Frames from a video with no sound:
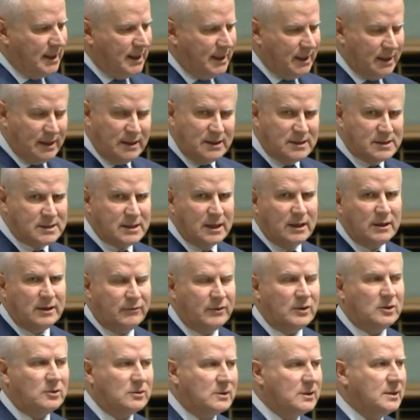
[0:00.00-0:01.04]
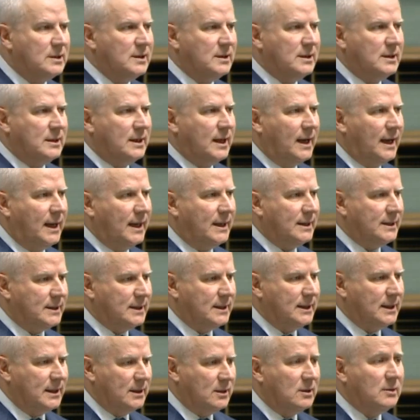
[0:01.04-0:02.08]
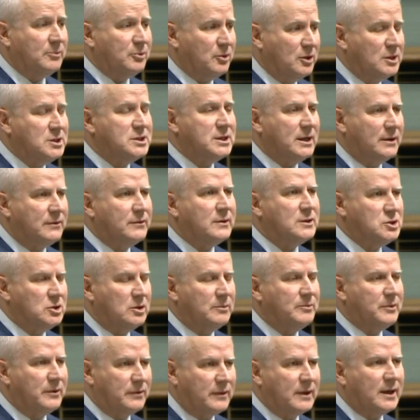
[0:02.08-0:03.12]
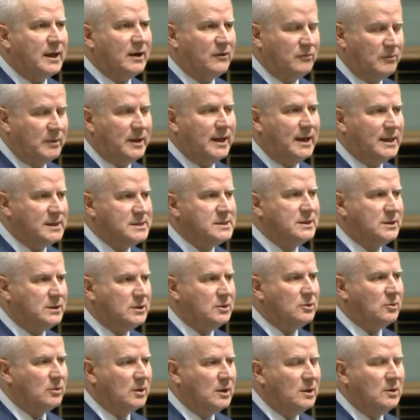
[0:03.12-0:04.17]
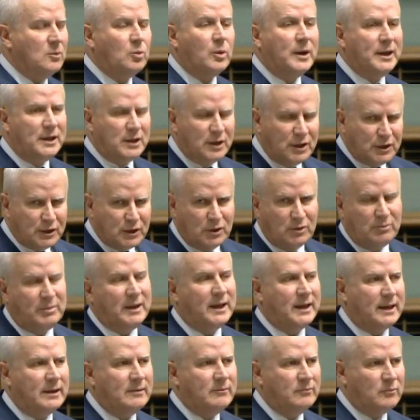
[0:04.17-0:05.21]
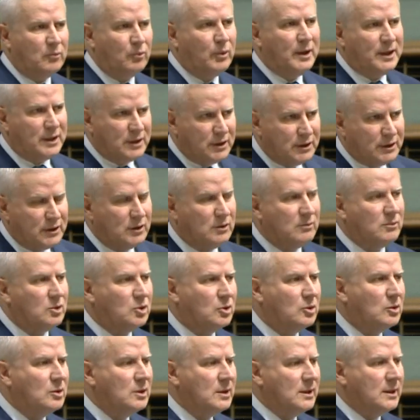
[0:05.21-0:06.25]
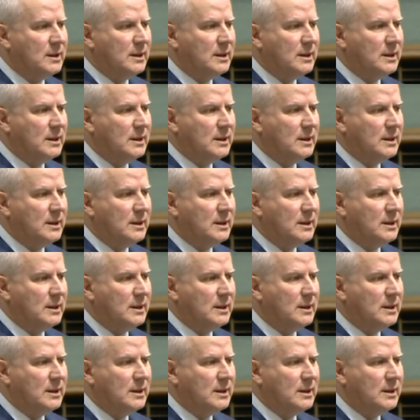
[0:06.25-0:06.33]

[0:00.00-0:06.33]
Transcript: is so difficult. And I appreciate the job that the government has to do. We need to do better. We need to do more.